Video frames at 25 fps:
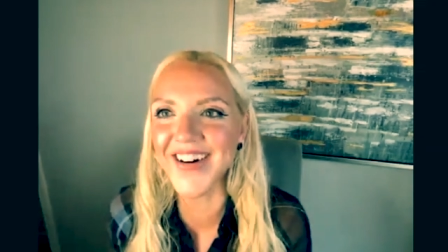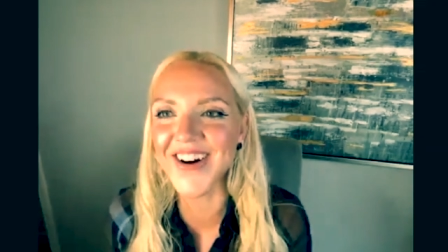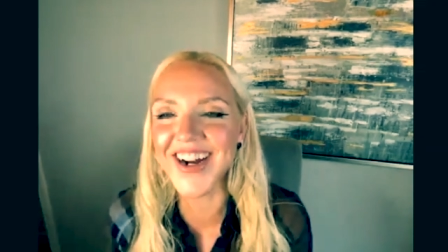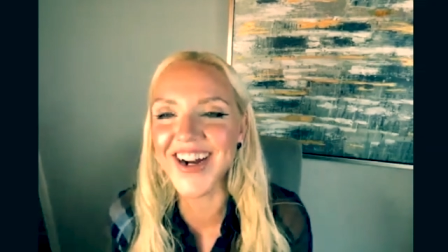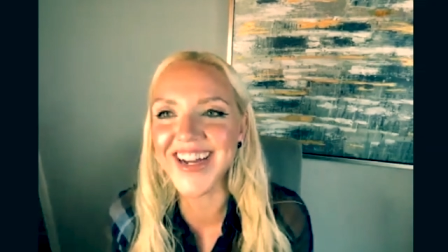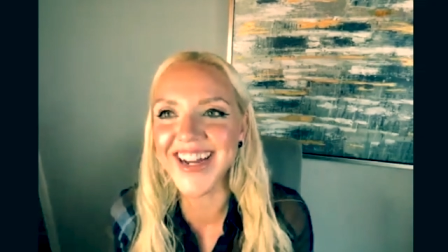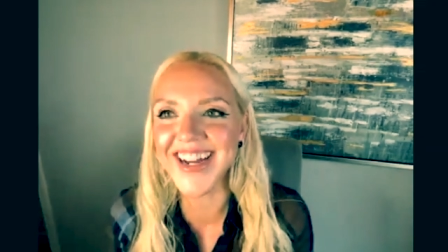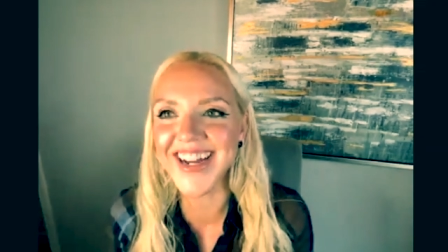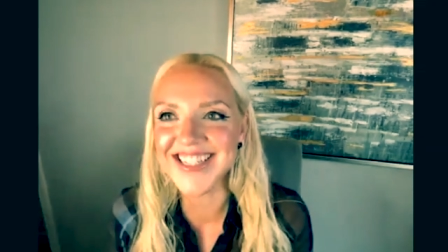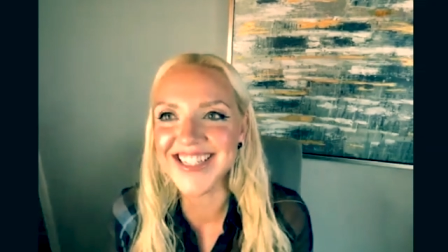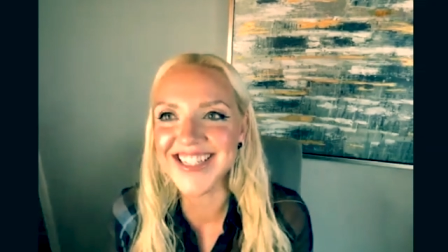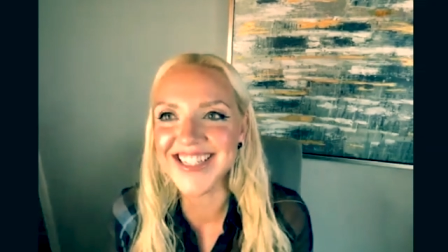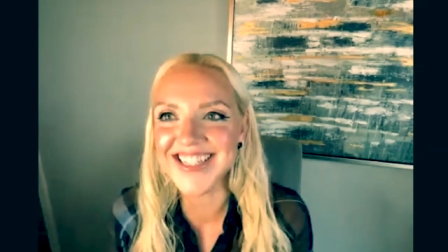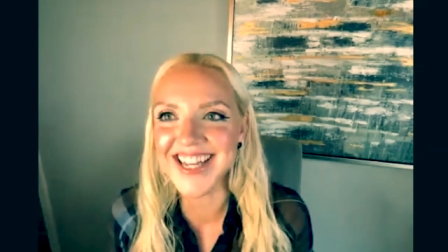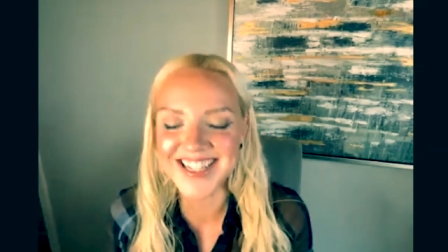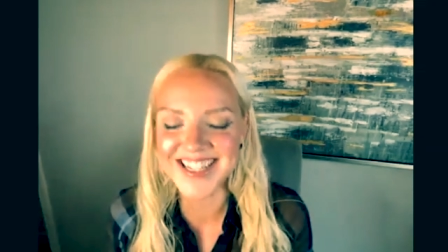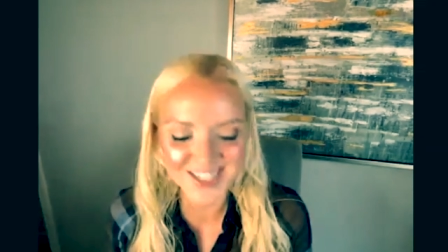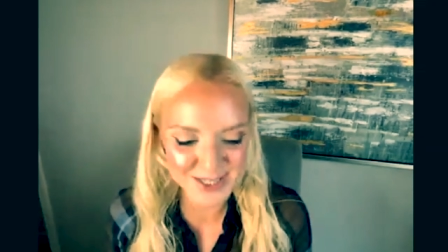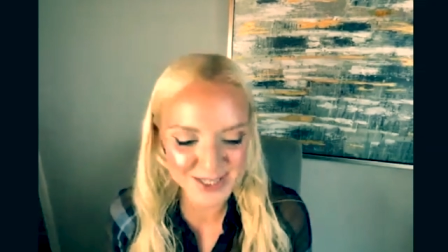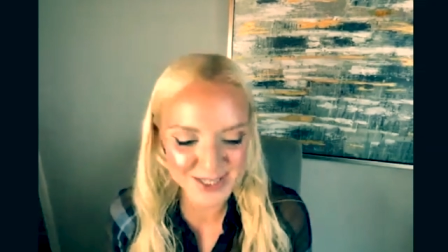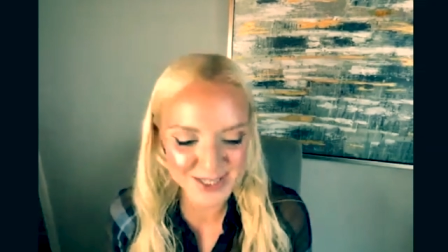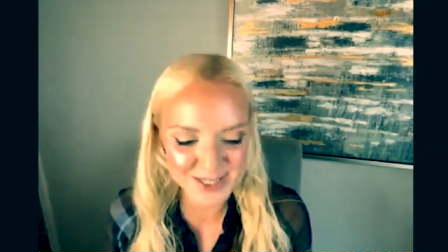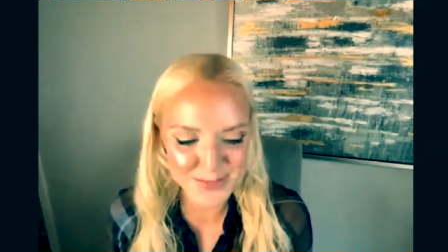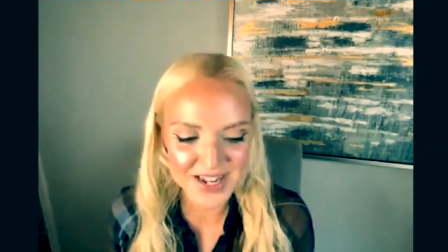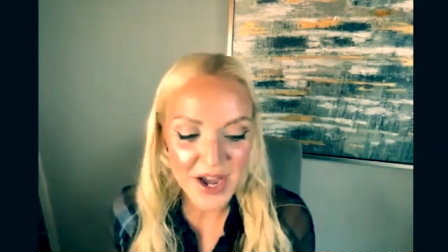We're going to get to that in
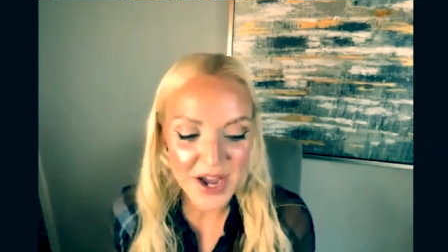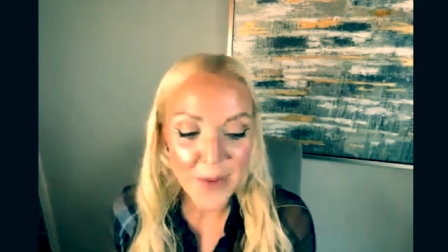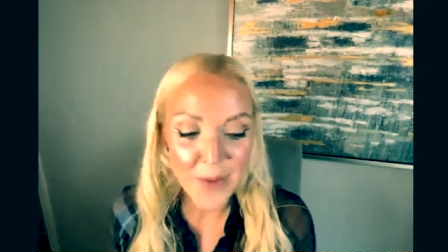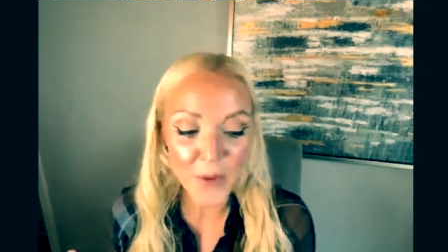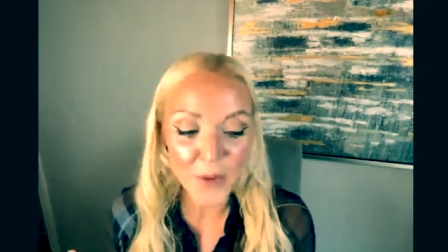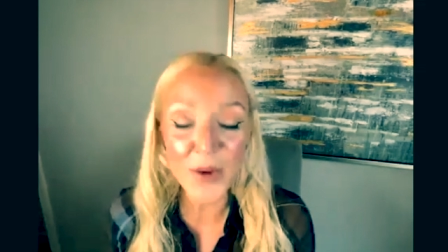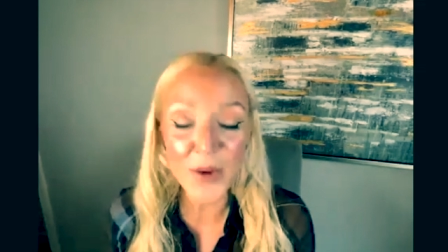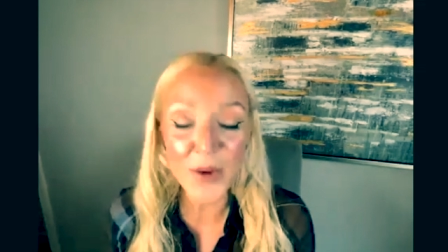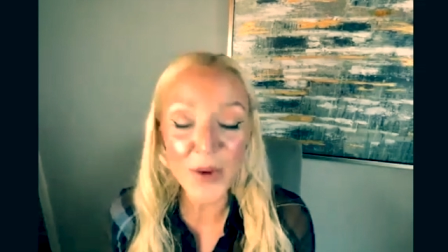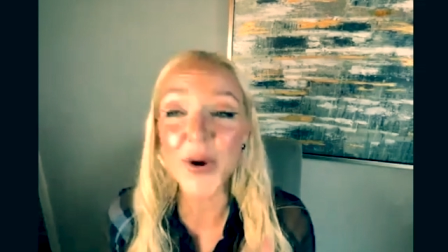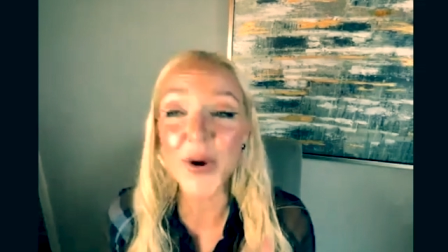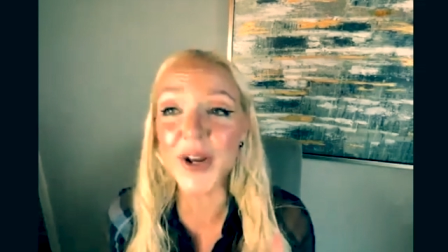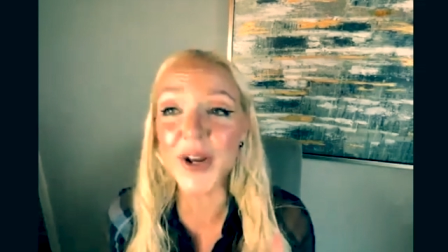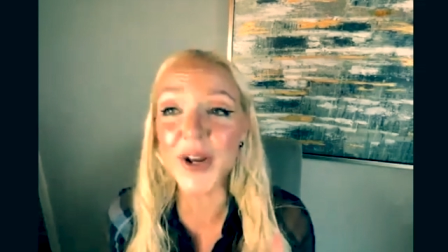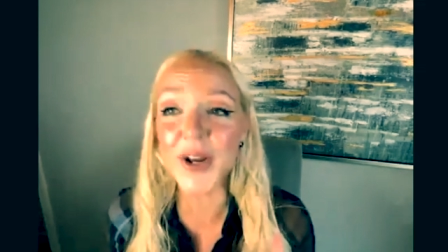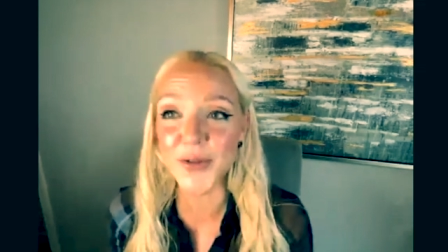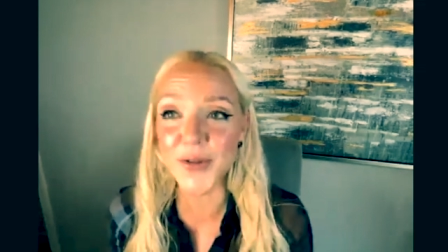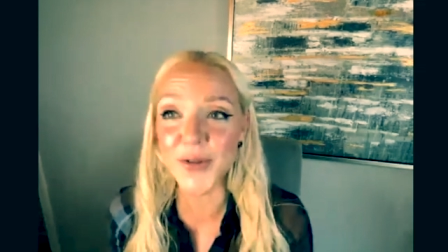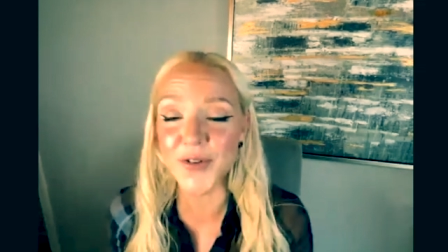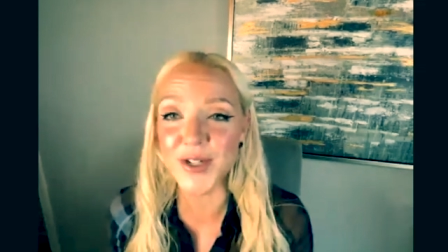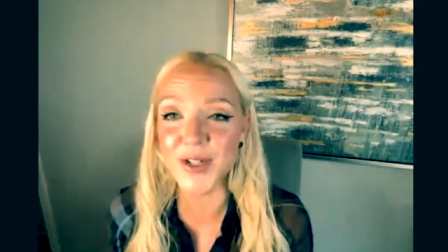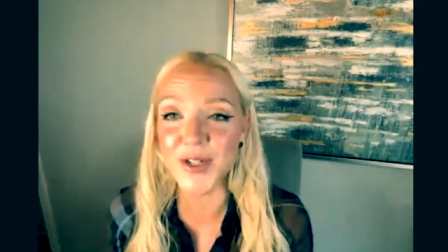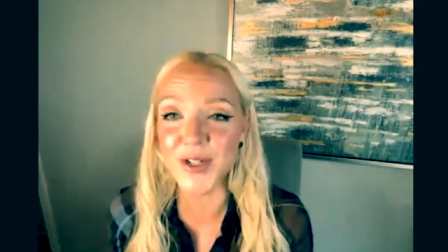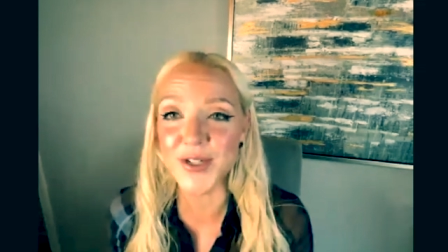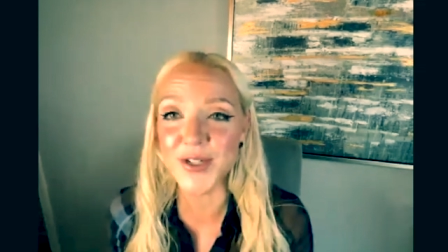just a minute. But we want to go through
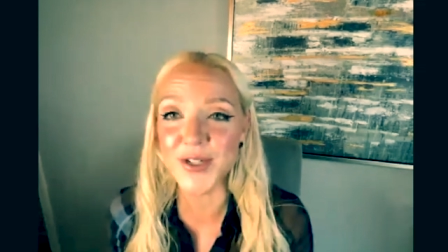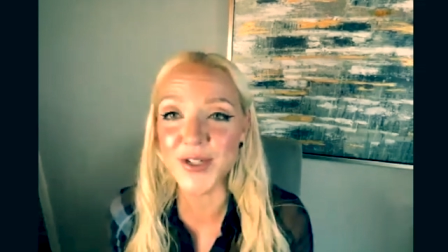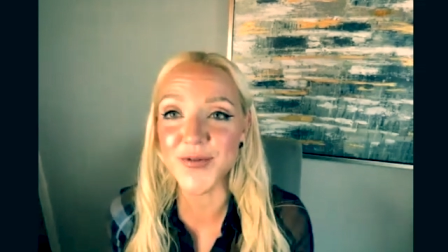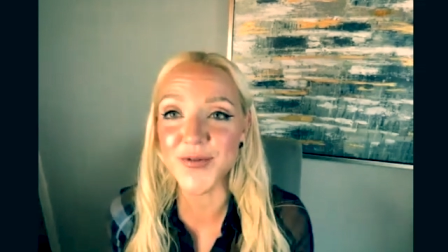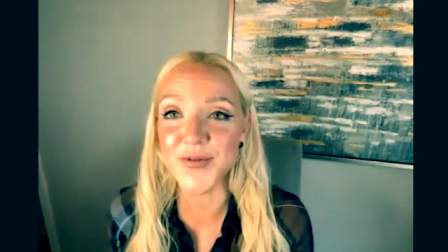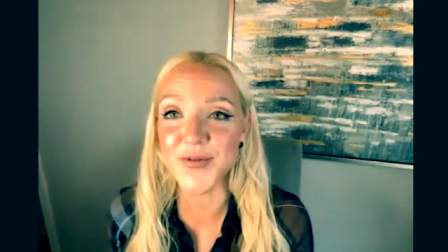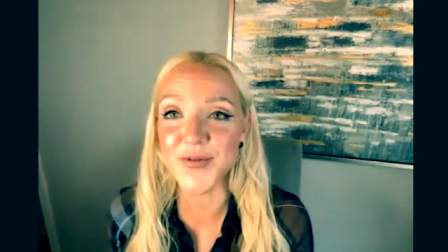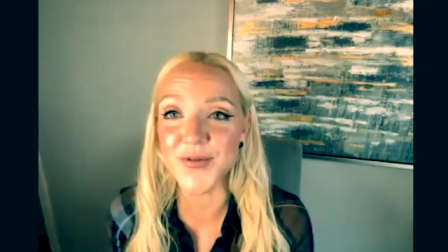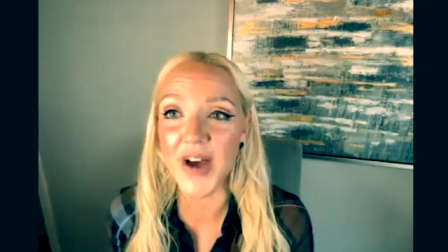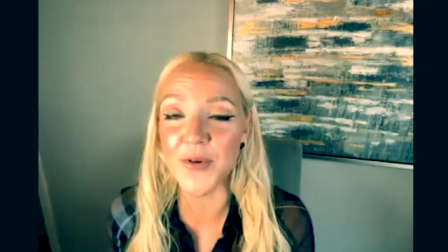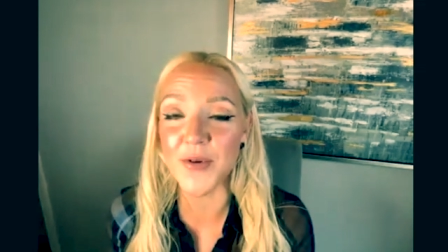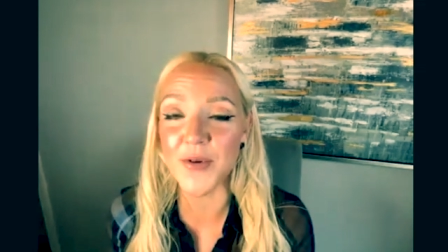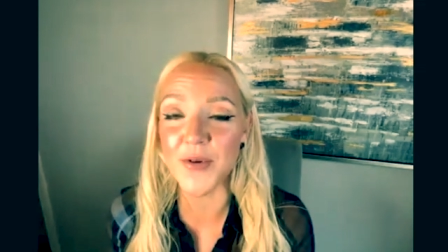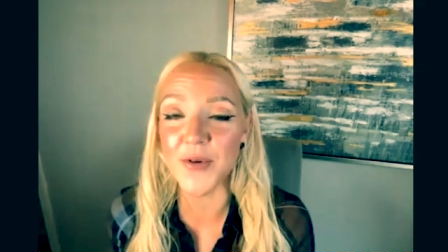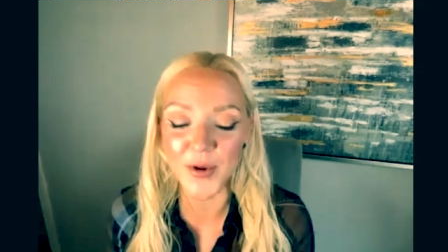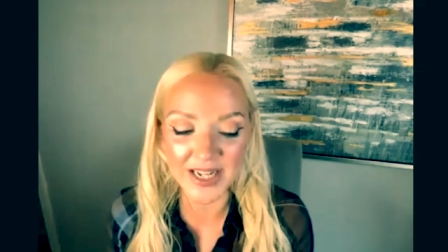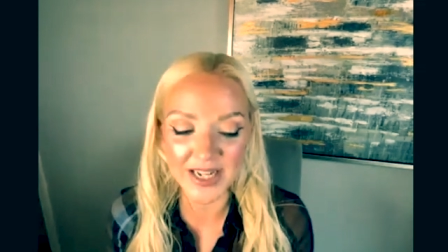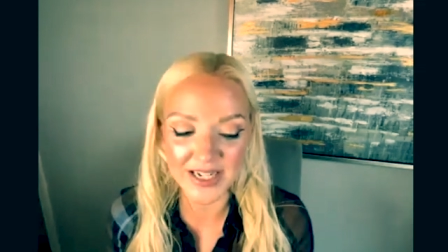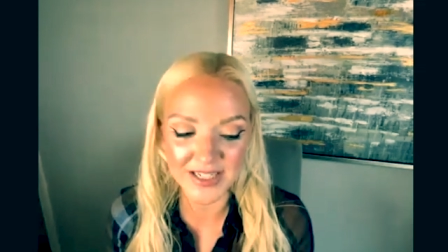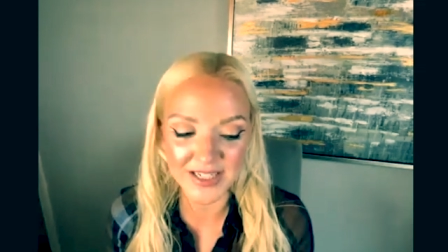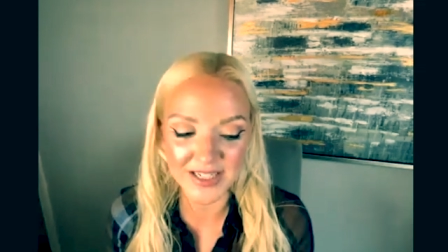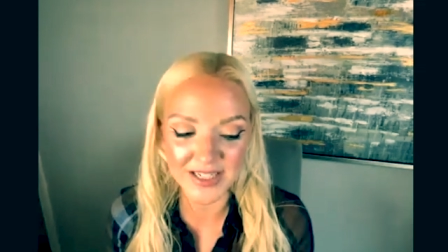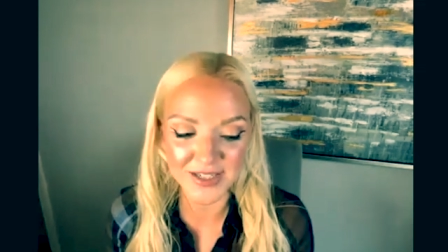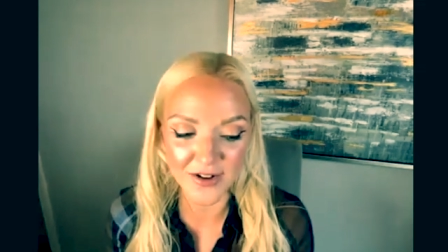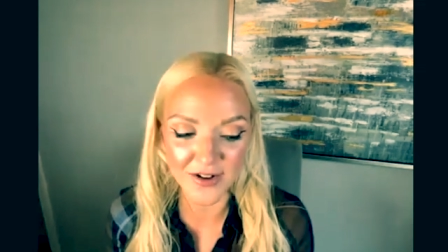the first five before we get
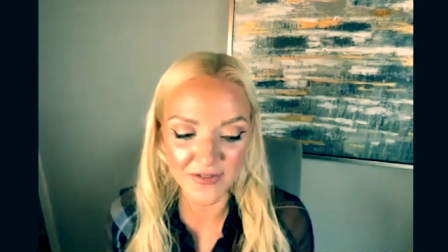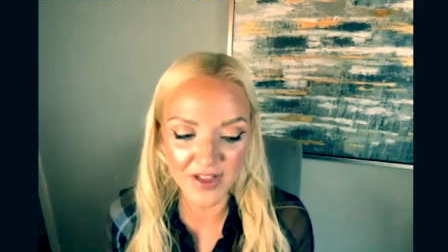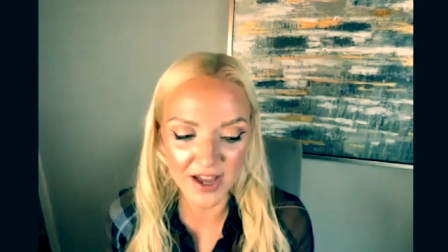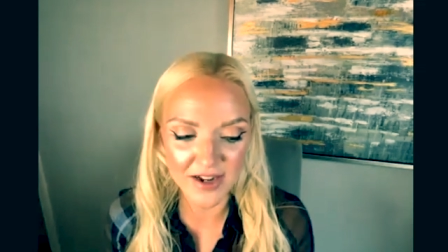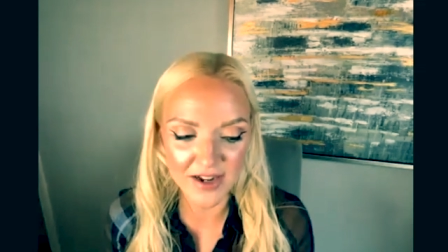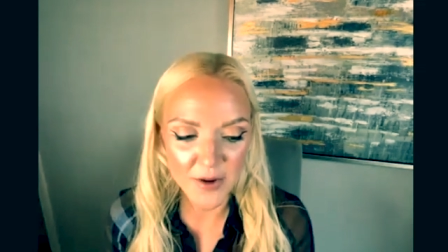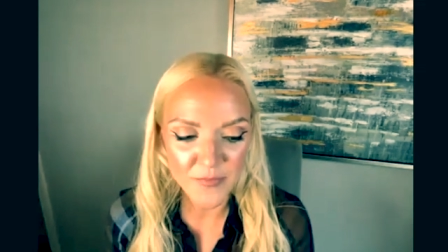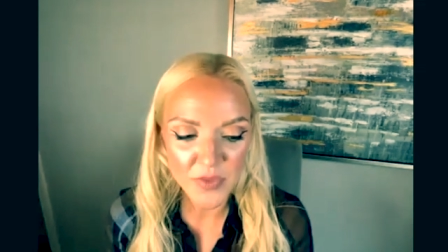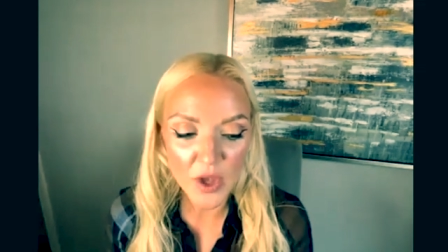into all of that.